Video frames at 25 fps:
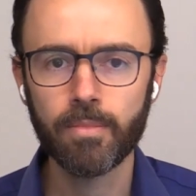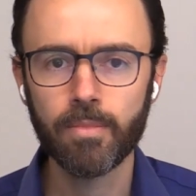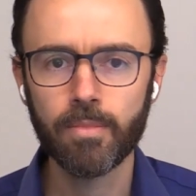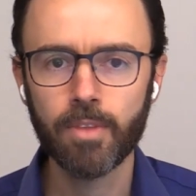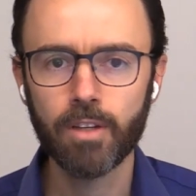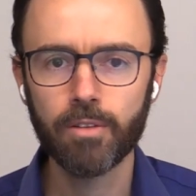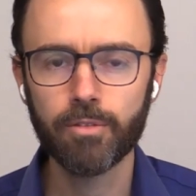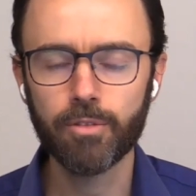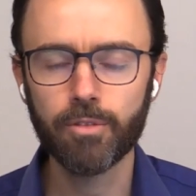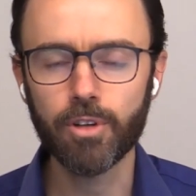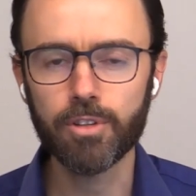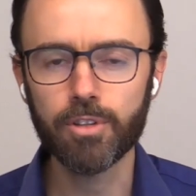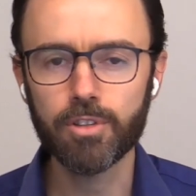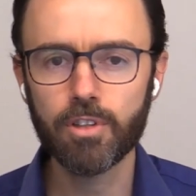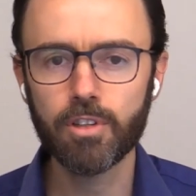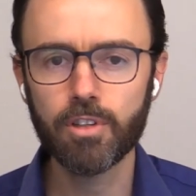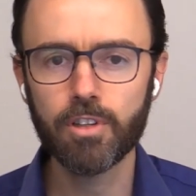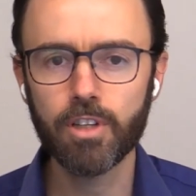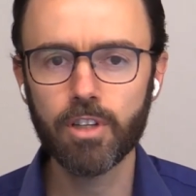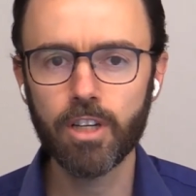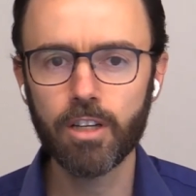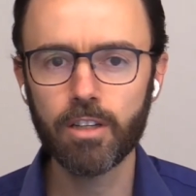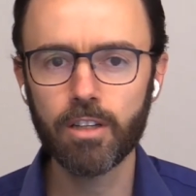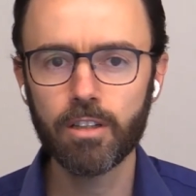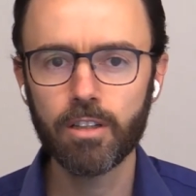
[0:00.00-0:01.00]
Frans
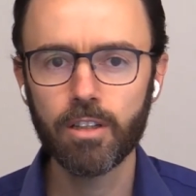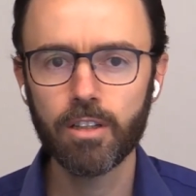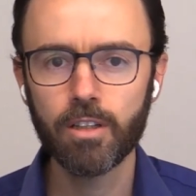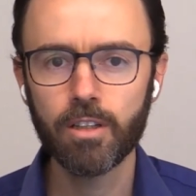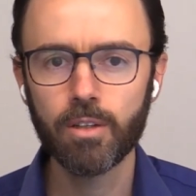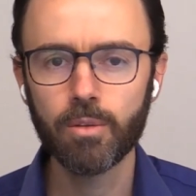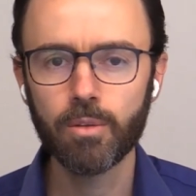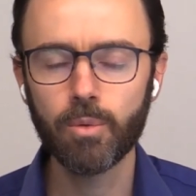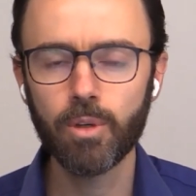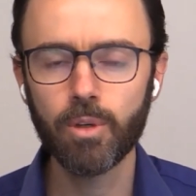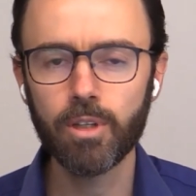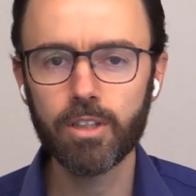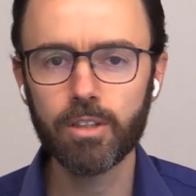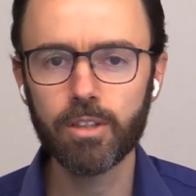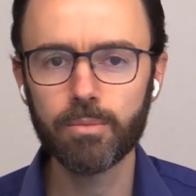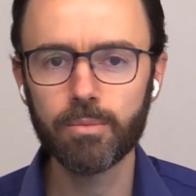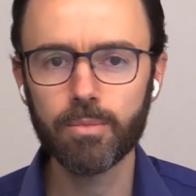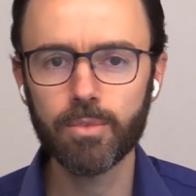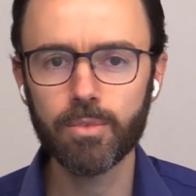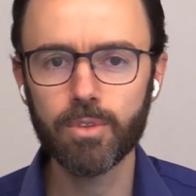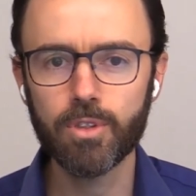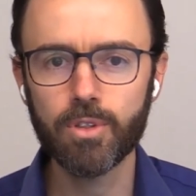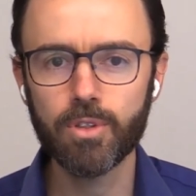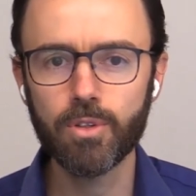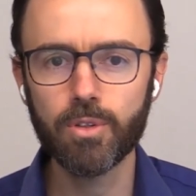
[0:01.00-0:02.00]
Cronje,
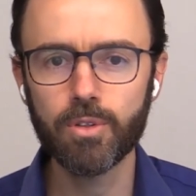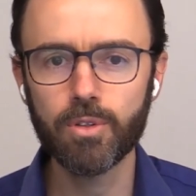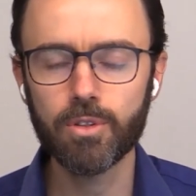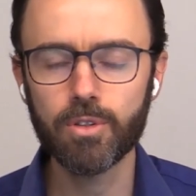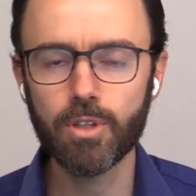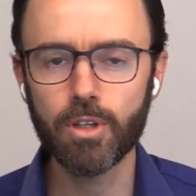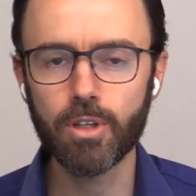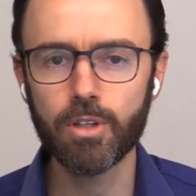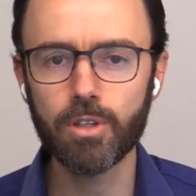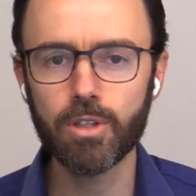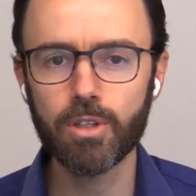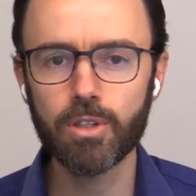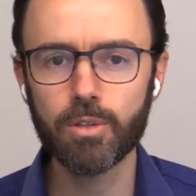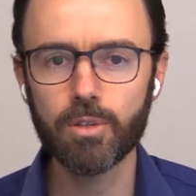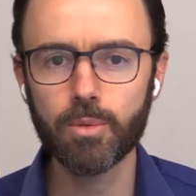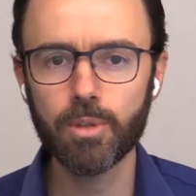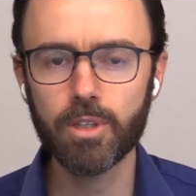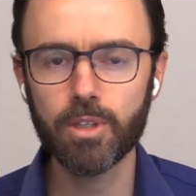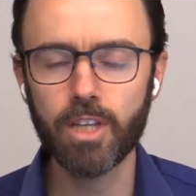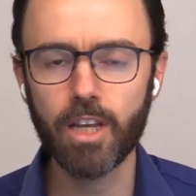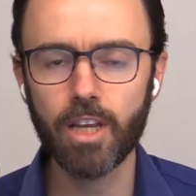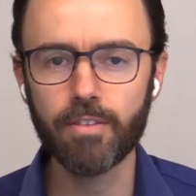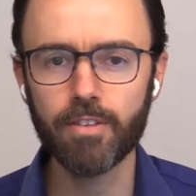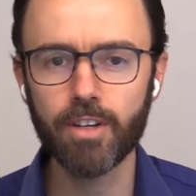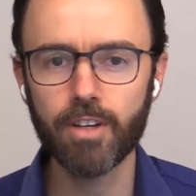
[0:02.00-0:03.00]
welcome to Solutions with
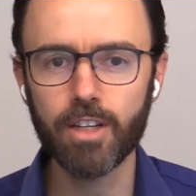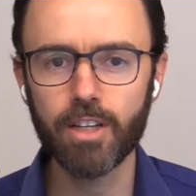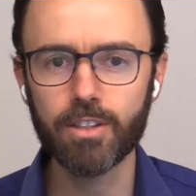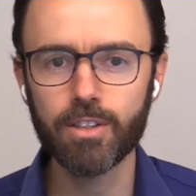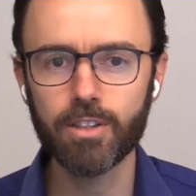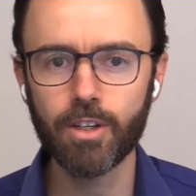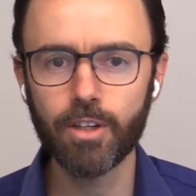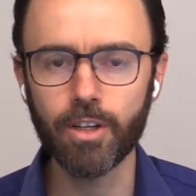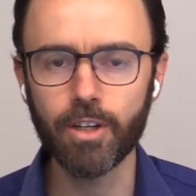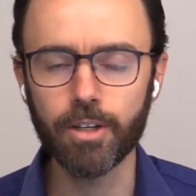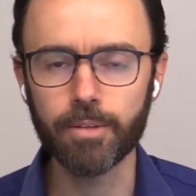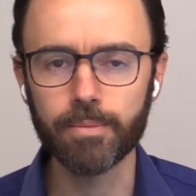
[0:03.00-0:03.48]
David Ansara.